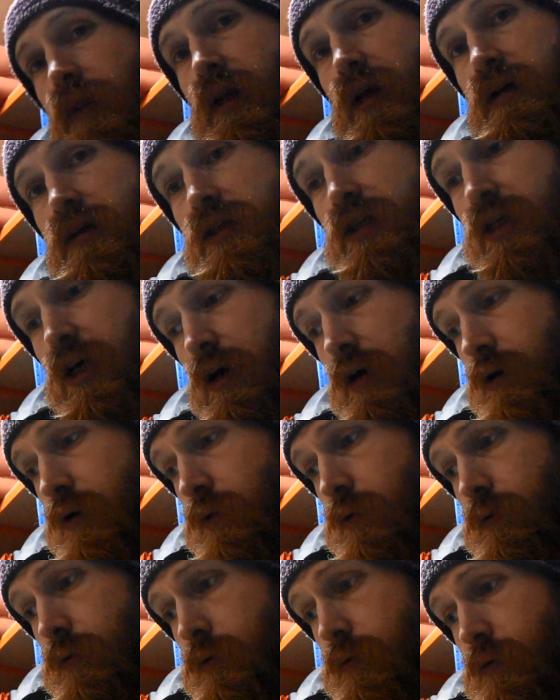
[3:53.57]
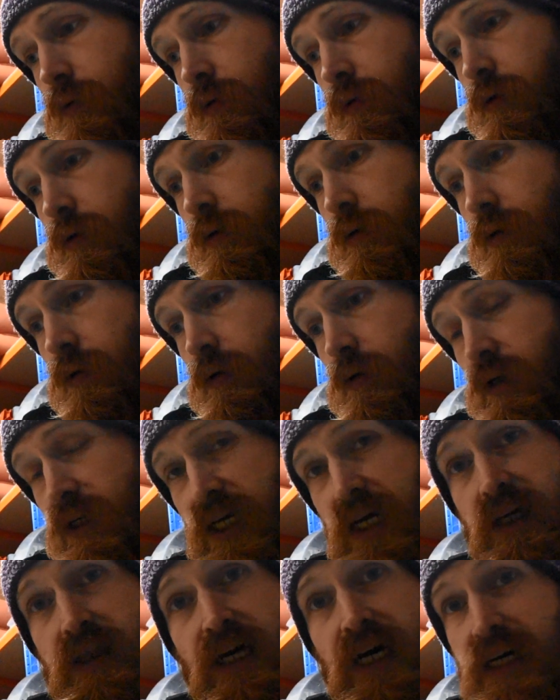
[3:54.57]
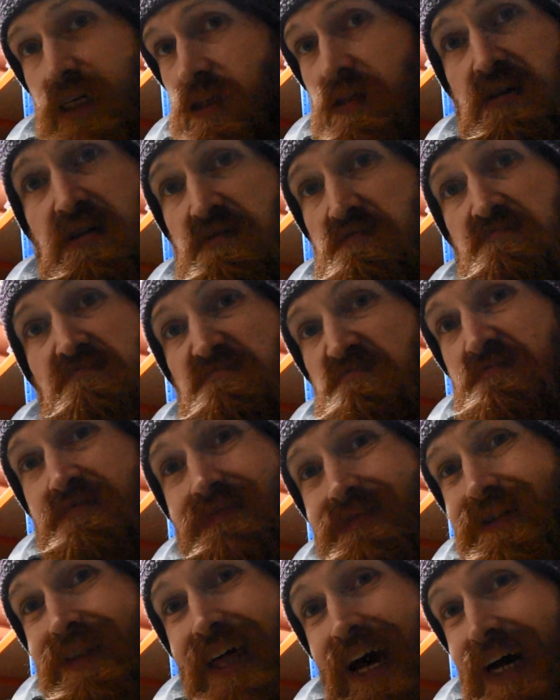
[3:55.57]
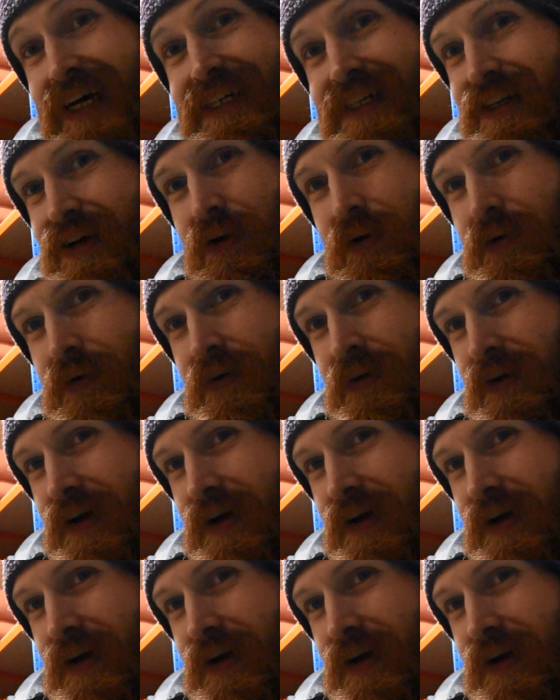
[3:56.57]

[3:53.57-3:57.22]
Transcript: So yeah, that's not gonna